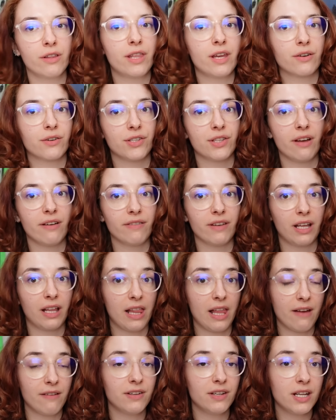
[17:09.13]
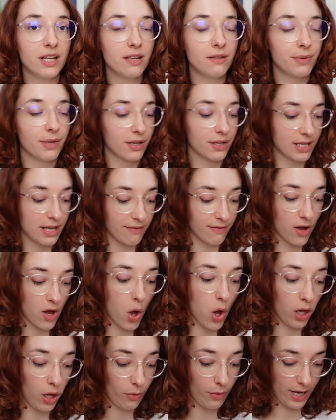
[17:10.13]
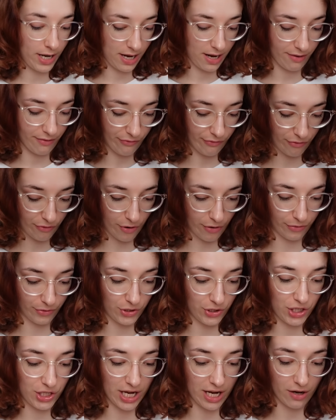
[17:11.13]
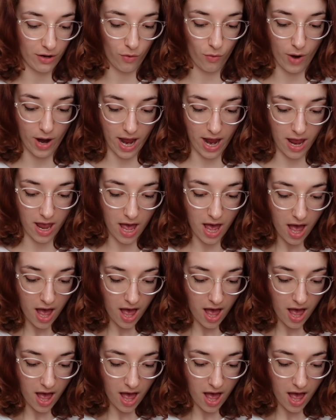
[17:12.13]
there's nothing left in it because I've already thrown shit away.